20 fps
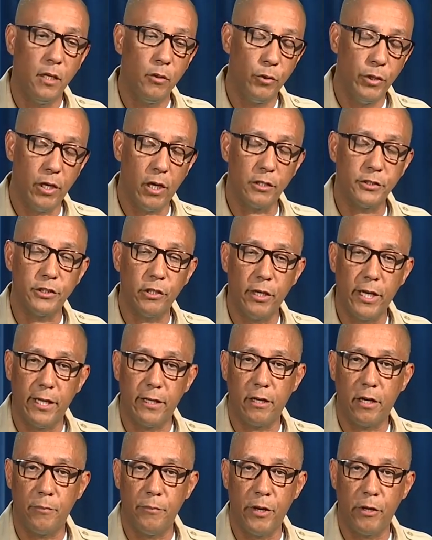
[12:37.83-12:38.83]
We also had
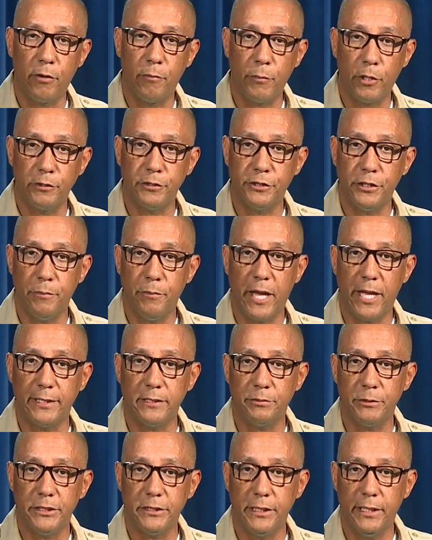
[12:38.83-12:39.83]
our emergency
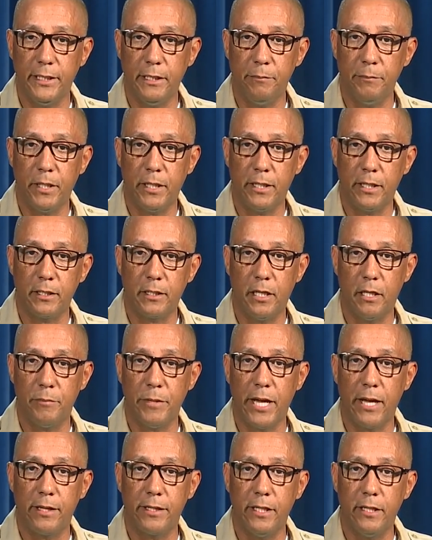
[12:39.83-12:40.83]
management team come
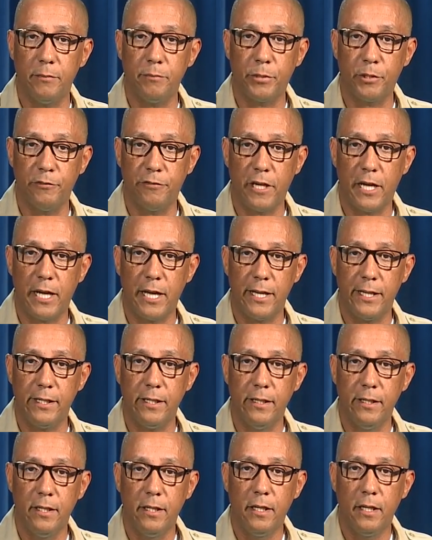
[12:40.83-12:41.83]
out and provide
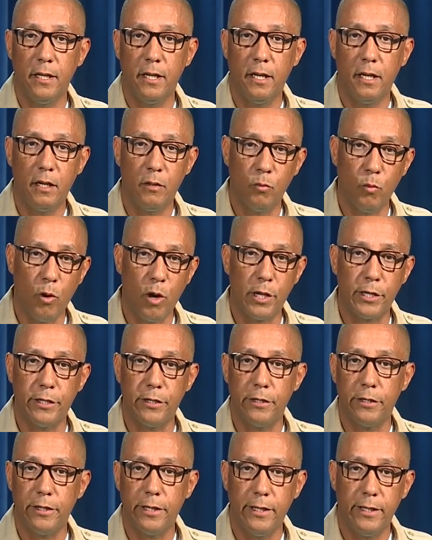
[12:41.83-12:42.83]

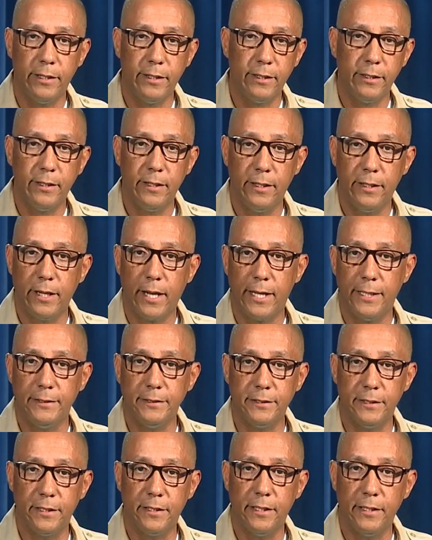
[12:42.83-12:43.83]
water and, and
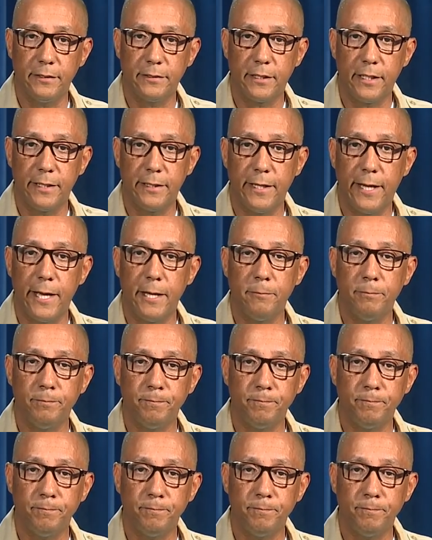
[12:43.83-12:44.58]
ice and things like that